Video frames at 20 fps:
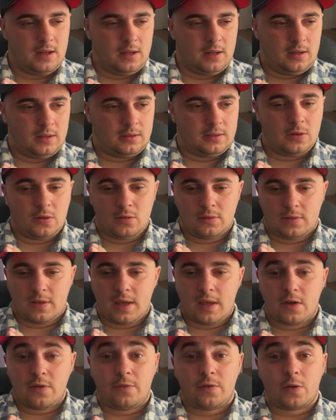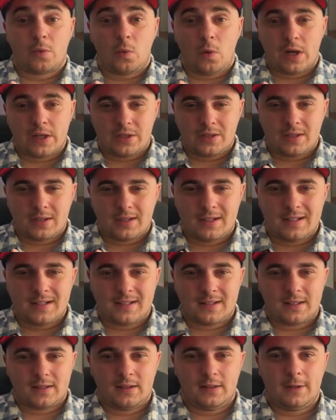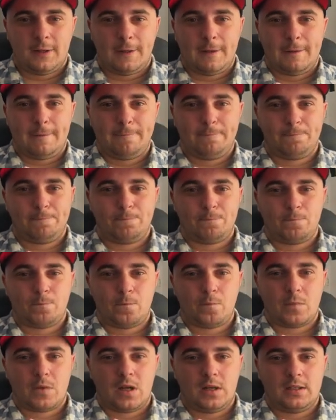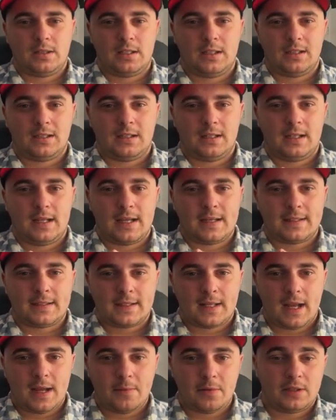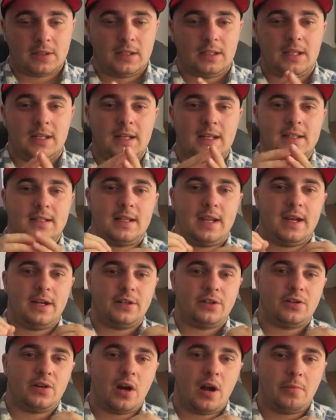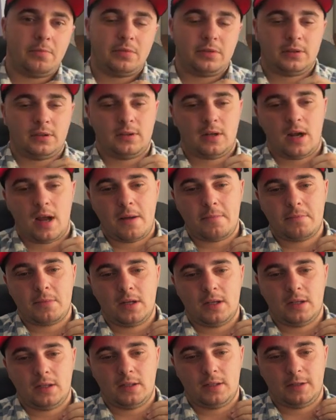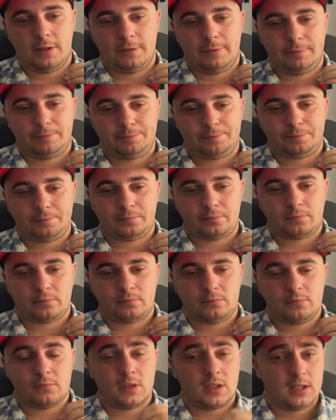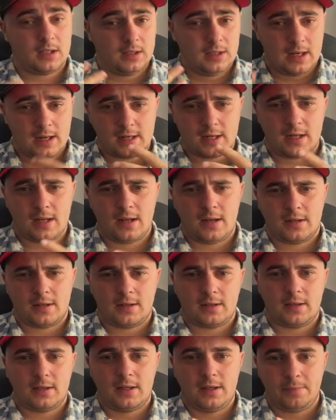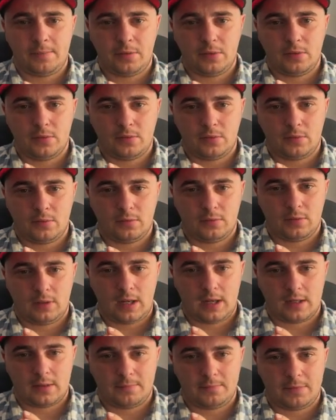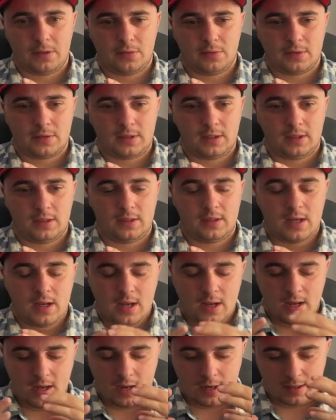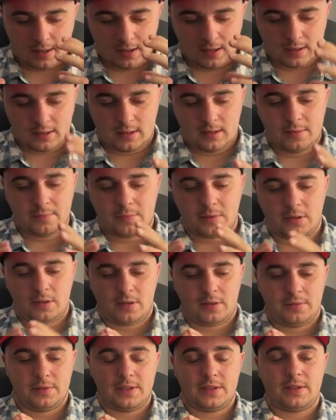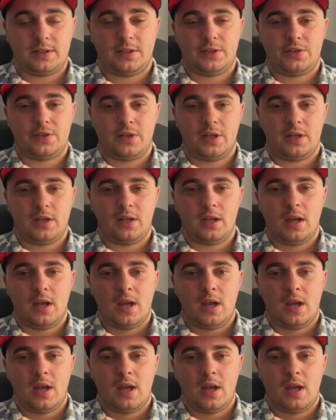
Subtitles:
So thank you for watching, guys. Until the next time, until the next airdrop, I'm gonna keep you posted. I'm gonna keep researching,